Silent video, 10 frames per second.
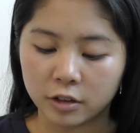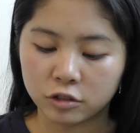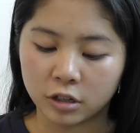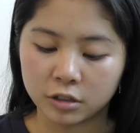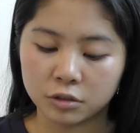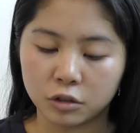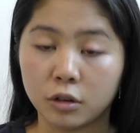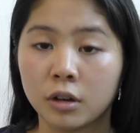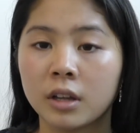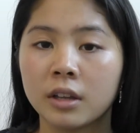
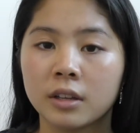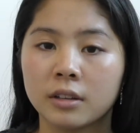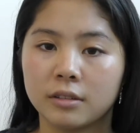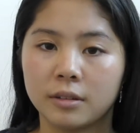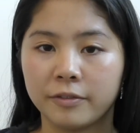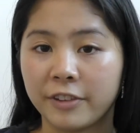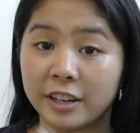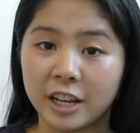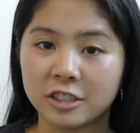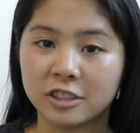drugstore
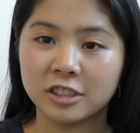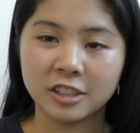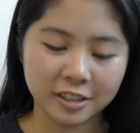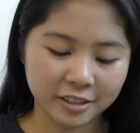foundation.